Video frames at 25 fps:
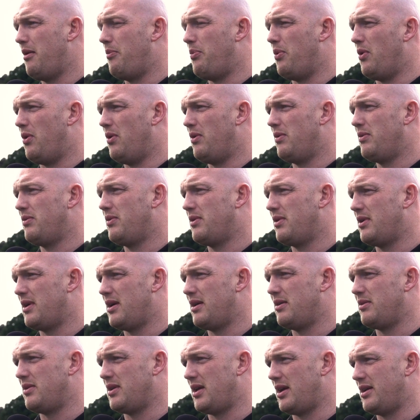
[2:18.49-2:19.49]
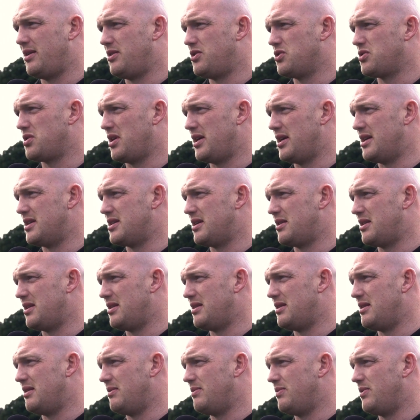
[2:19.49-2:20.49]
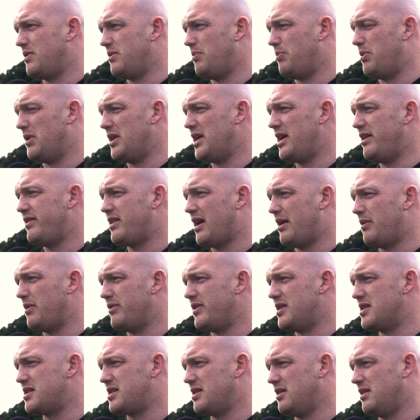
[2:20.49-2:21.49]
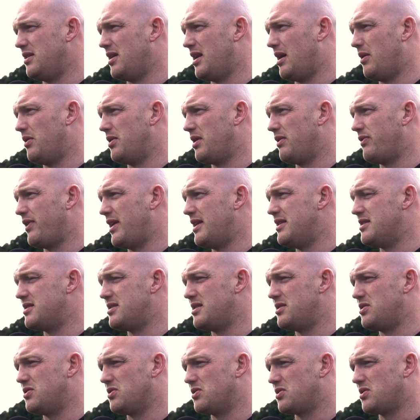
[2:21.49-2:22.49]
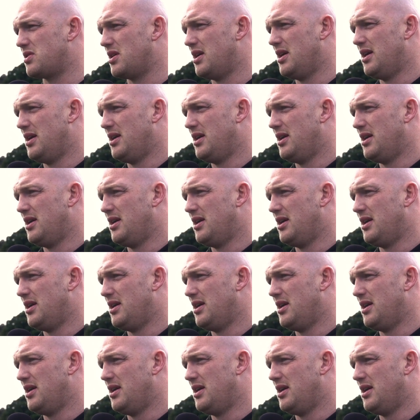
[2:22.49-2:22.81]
But like I said, the belief that we've instilled in our defence is just